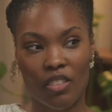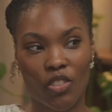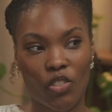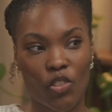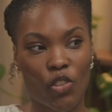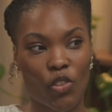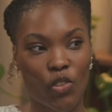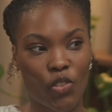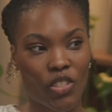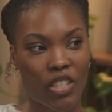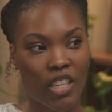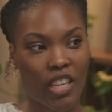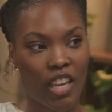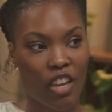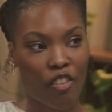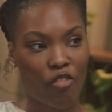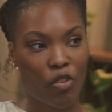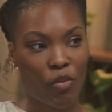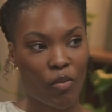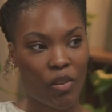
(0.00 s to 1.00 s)
so you're seeing
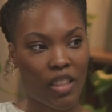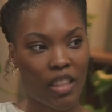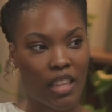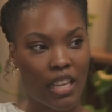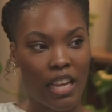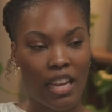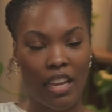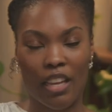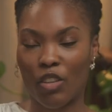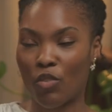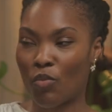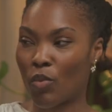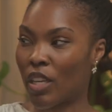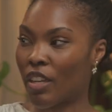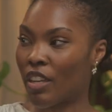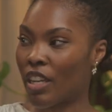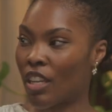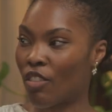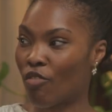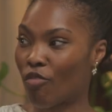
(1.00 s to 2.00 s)
everyone there.
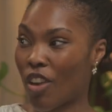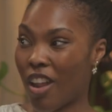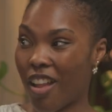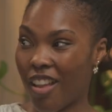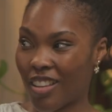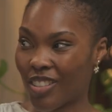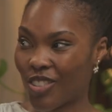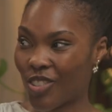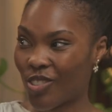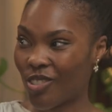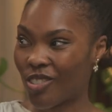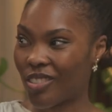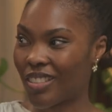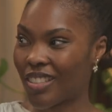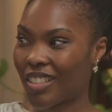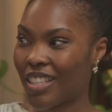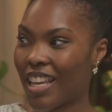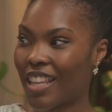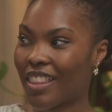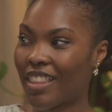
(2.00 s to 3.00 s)
We are in
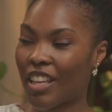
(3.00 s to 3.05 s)
rehearsals,